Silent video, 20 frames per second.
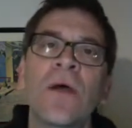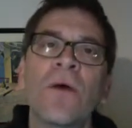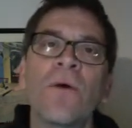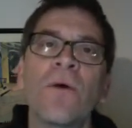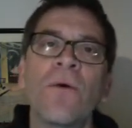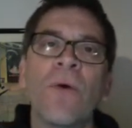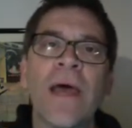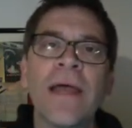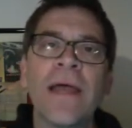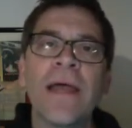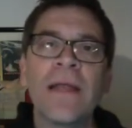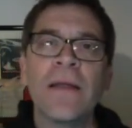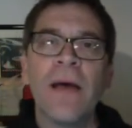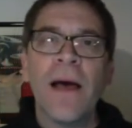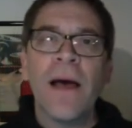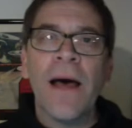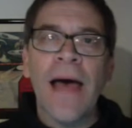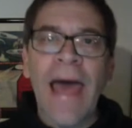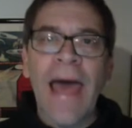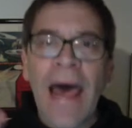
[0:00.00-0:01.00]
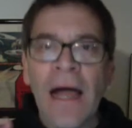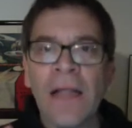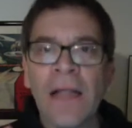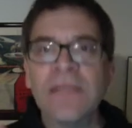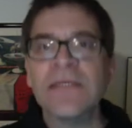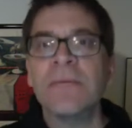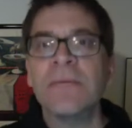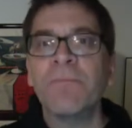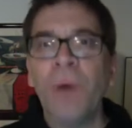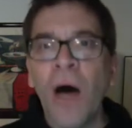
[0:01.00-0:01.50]
right,
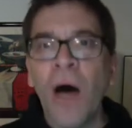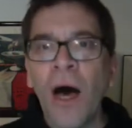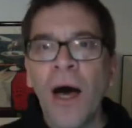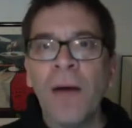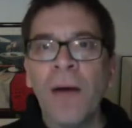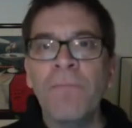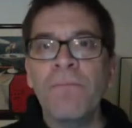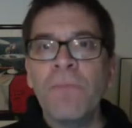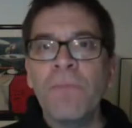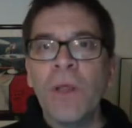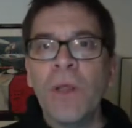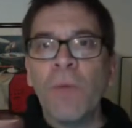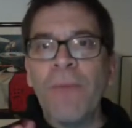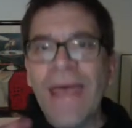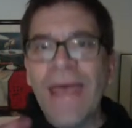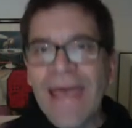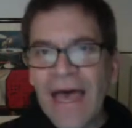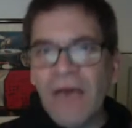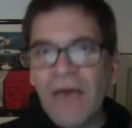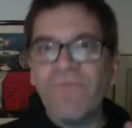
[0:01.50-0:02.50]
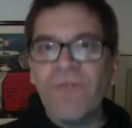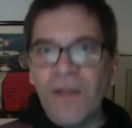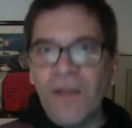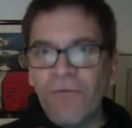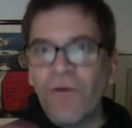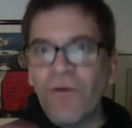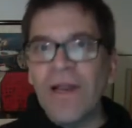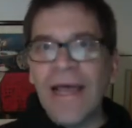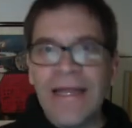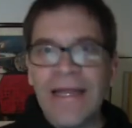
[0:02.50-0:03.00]
Alice and Bob, may have
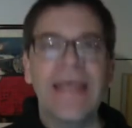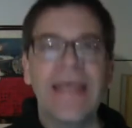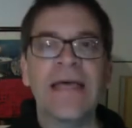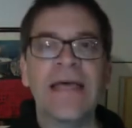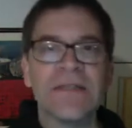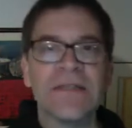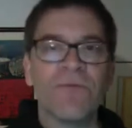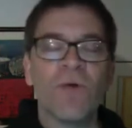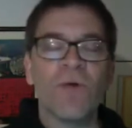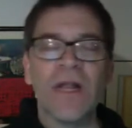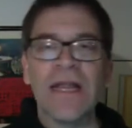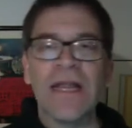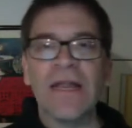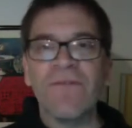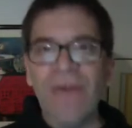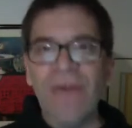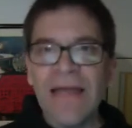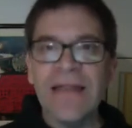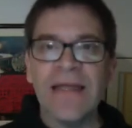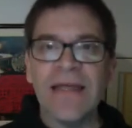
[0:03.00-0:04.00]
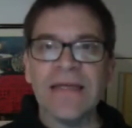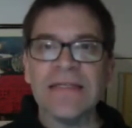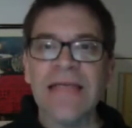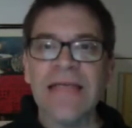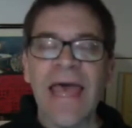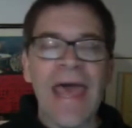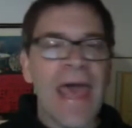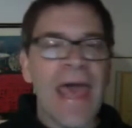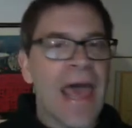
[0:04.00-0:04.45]
different ideas of what an event is.